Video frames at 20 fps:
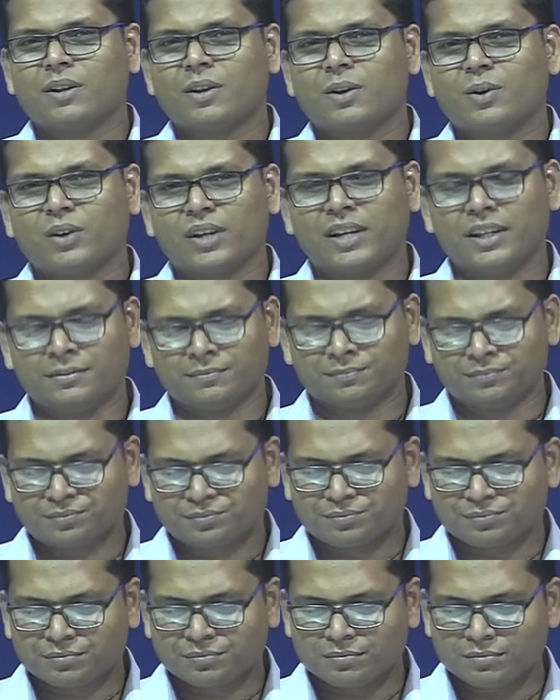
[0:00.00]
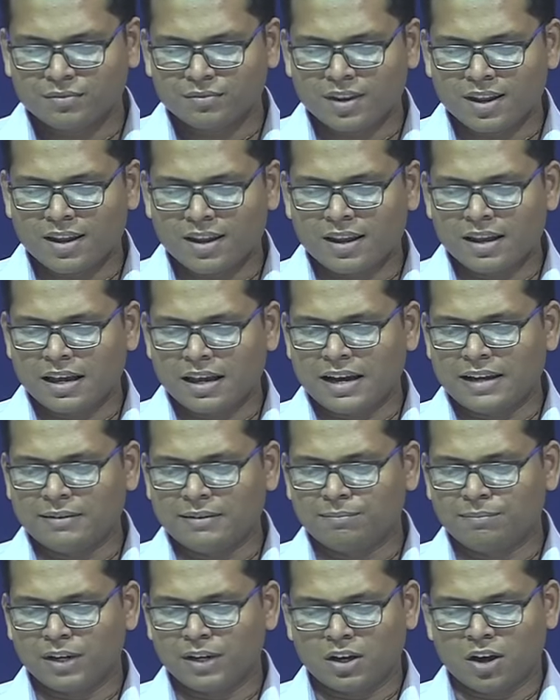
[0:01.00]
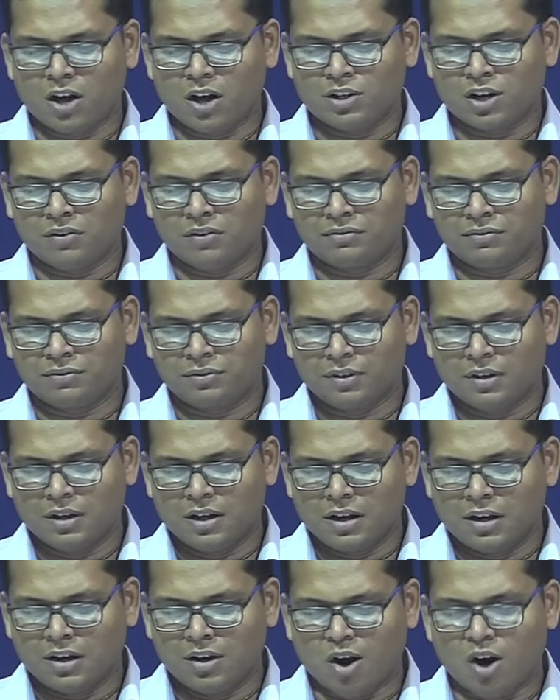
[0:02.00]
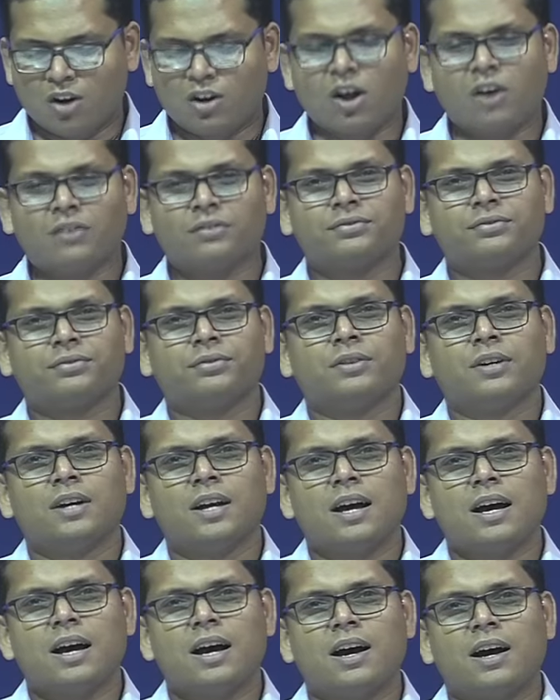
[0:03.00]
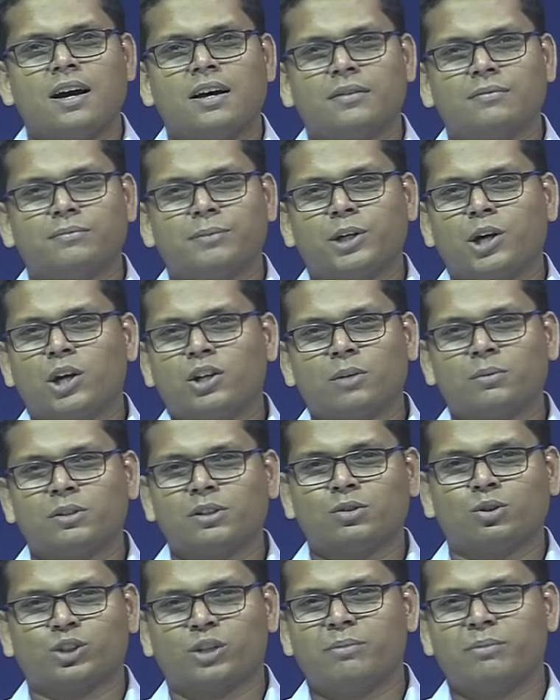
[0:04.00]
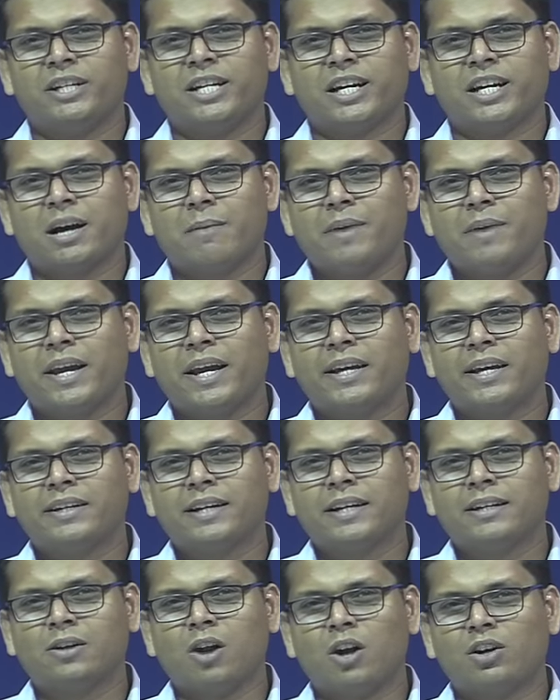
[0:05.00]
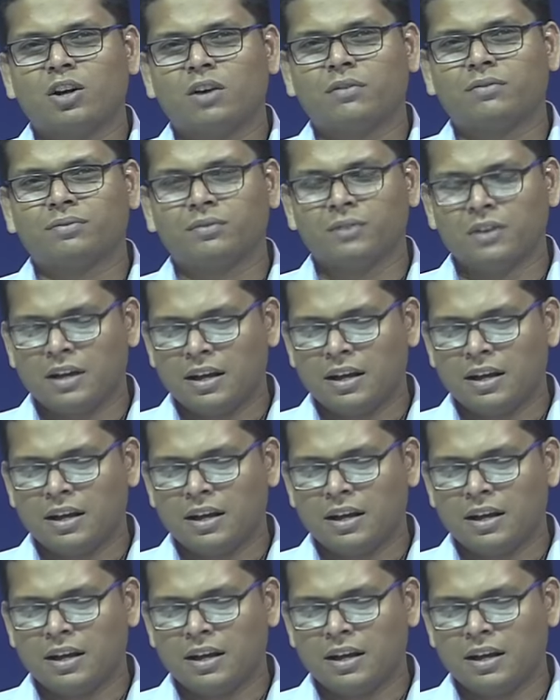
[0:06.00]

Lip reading: Okay, and because of the social media coming in and lot of